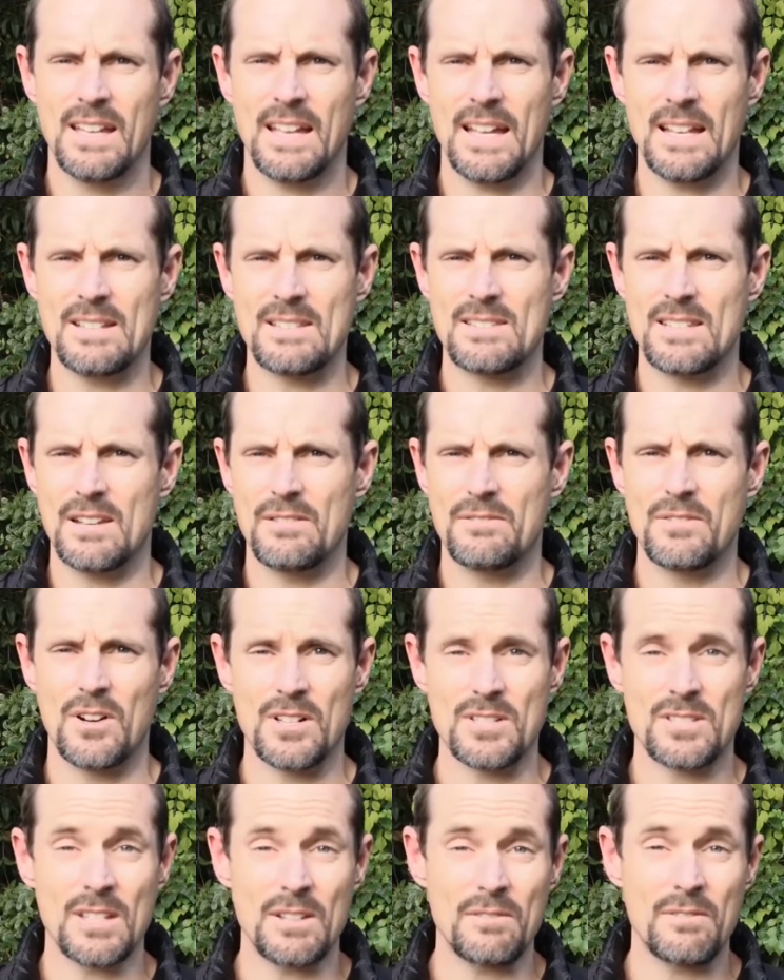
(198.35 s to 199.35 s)
and
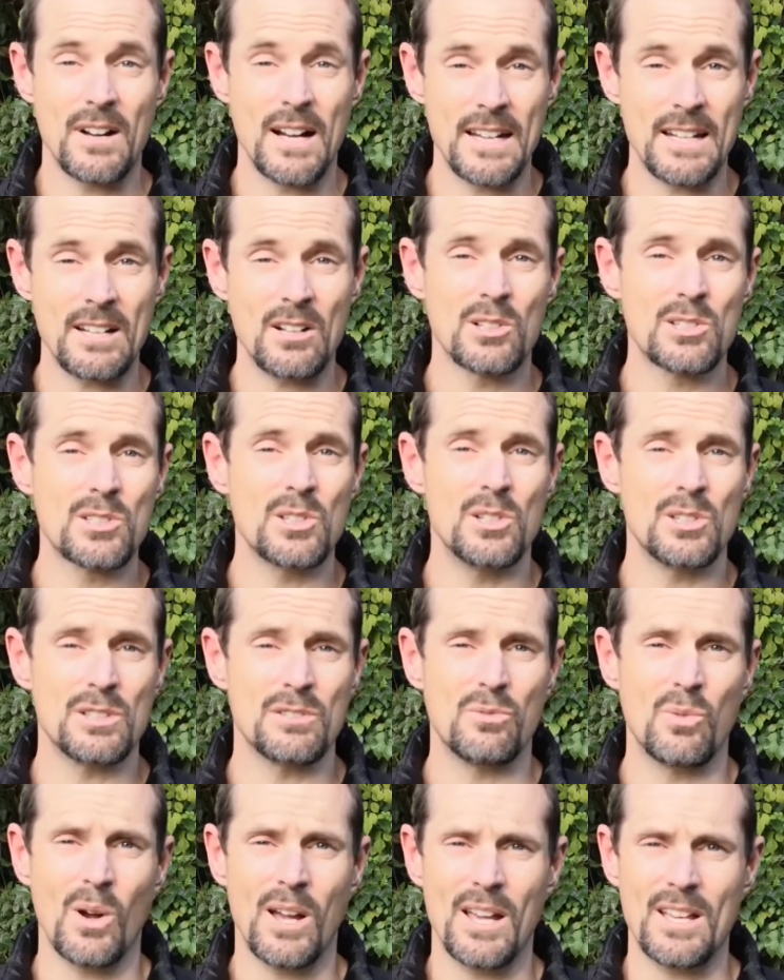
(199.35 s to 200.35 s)
steadfast in finding
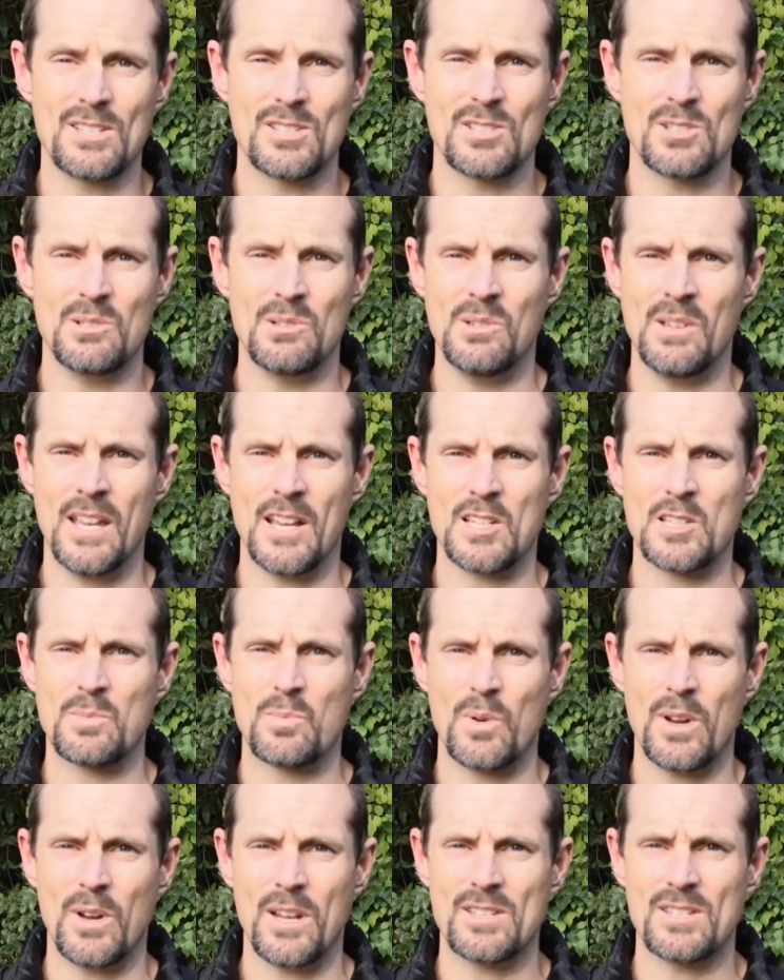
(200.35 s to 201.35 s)
alternative ways to
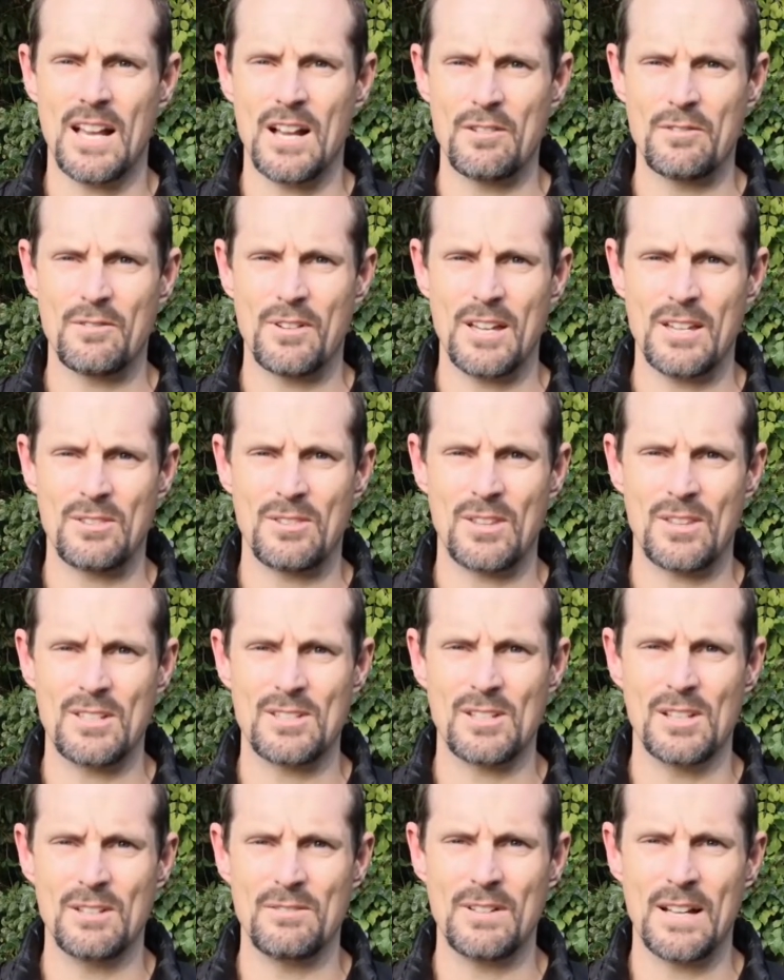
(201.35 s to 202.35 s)
express our faith and
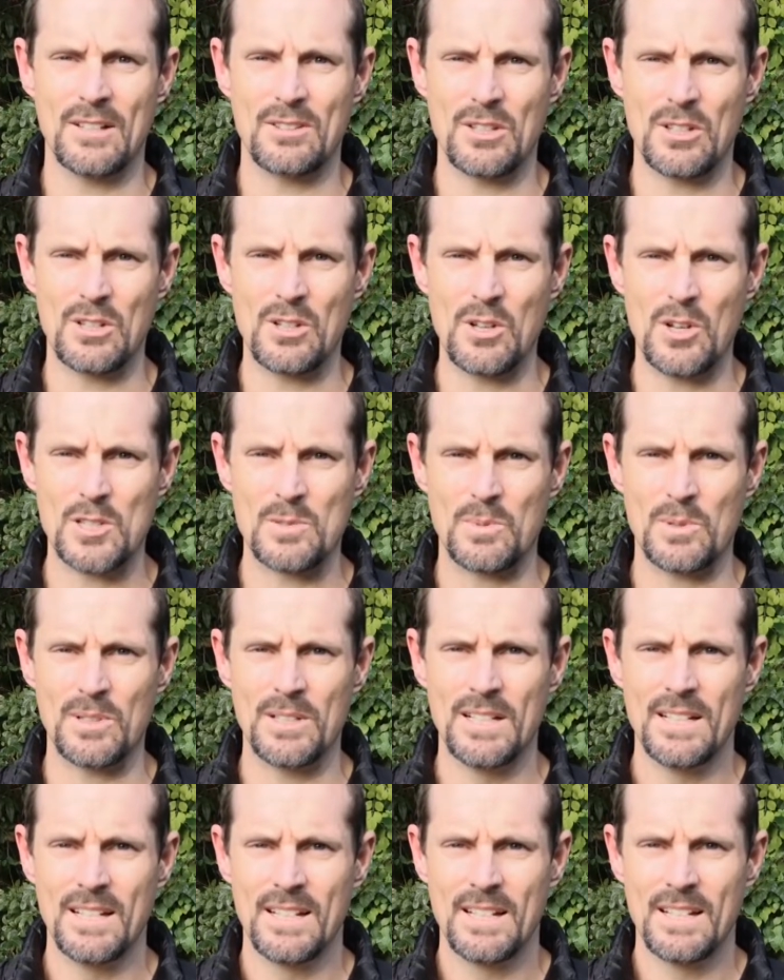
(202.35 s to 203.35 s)
to live out the
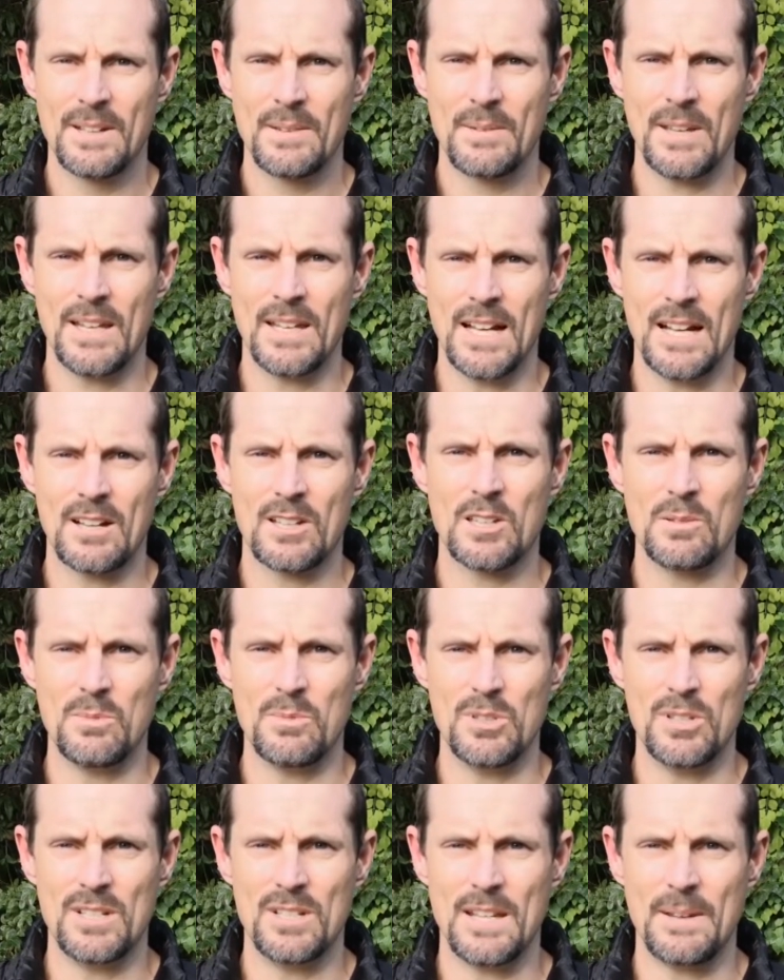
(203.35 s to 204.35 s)
gospel in our
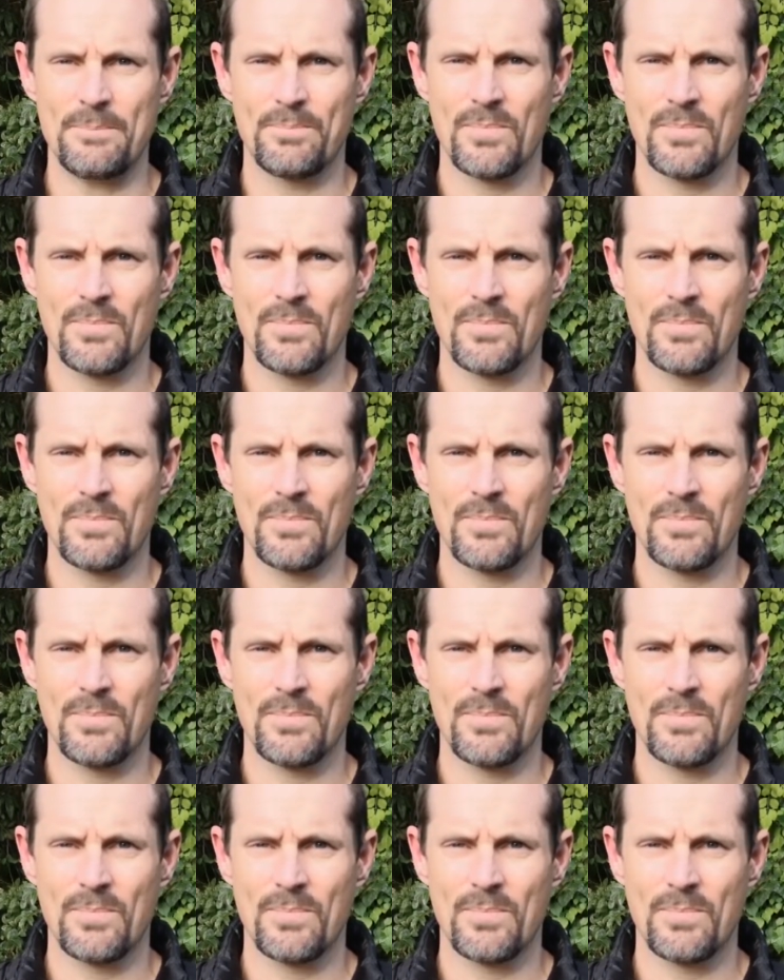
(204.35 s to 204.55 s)
community.